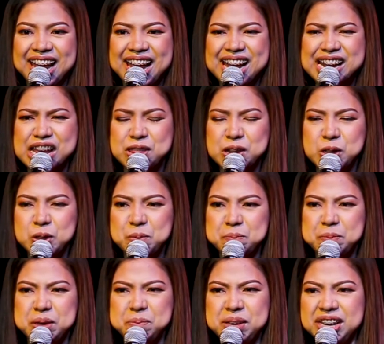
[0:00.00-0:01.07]
And I thought,
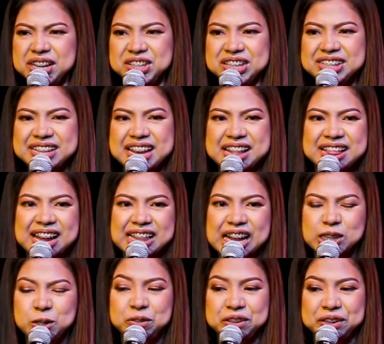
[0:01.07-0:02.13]
maybe he just said that
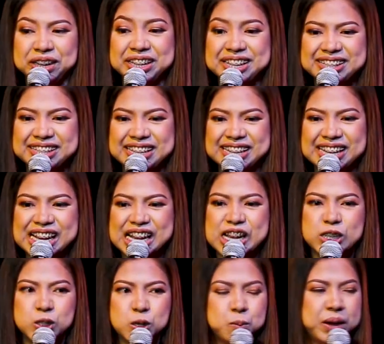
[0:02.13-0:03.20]
out of courtesy.
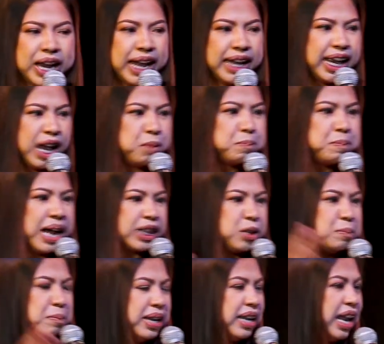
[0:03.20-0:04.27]
So when I came back to
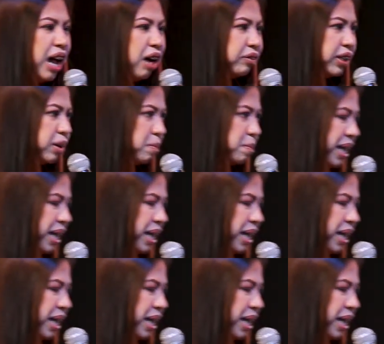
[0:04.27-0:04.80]
Manila after the